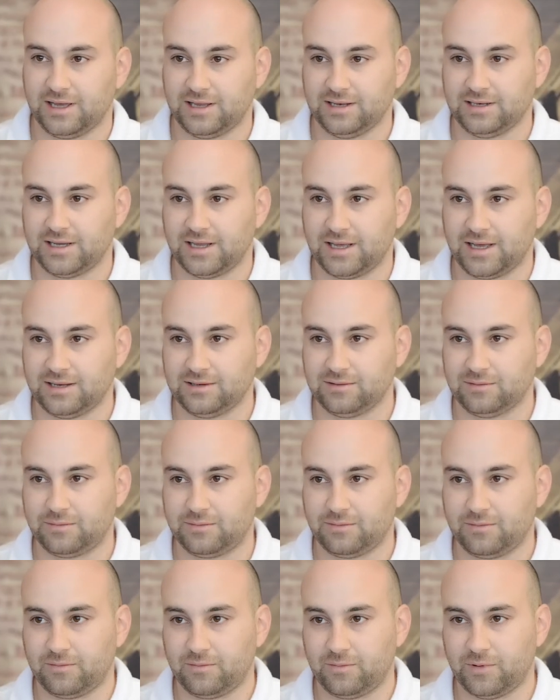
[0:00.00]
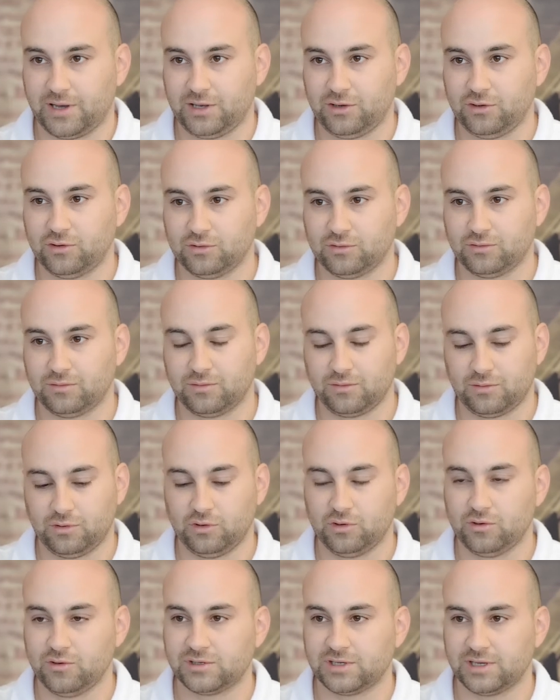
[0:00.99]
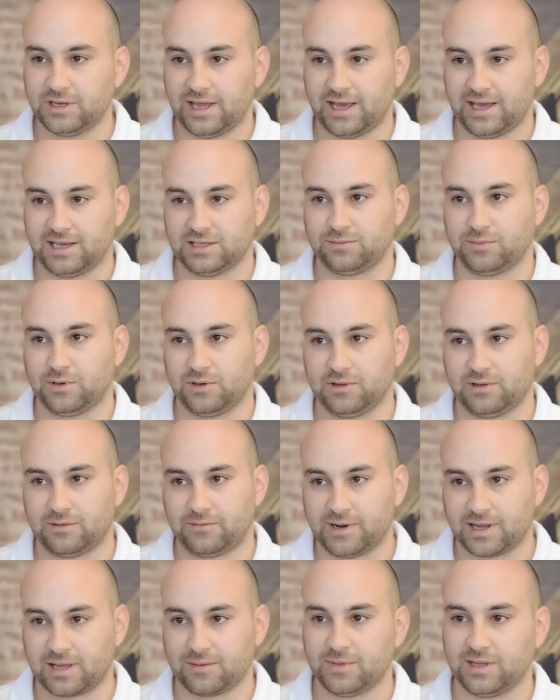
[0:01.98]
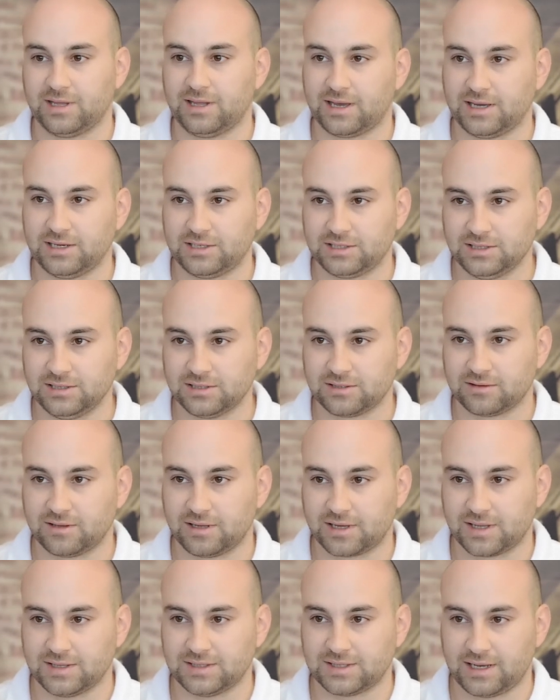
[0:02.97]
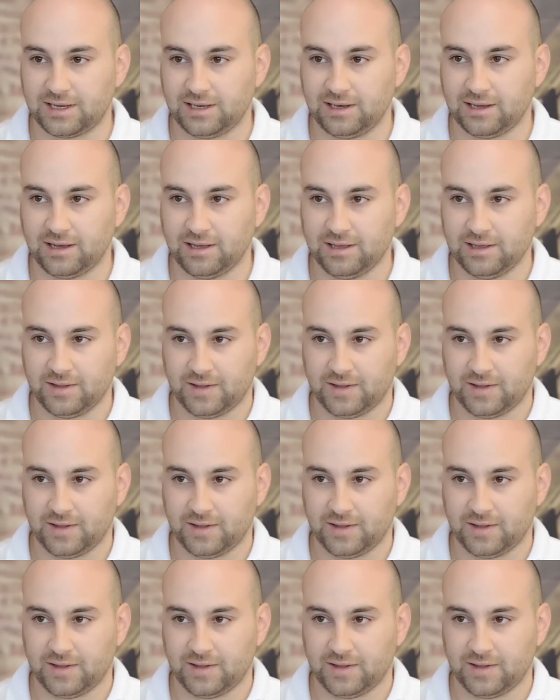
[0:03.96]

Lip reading: And when you use it as per the recommendations on the container,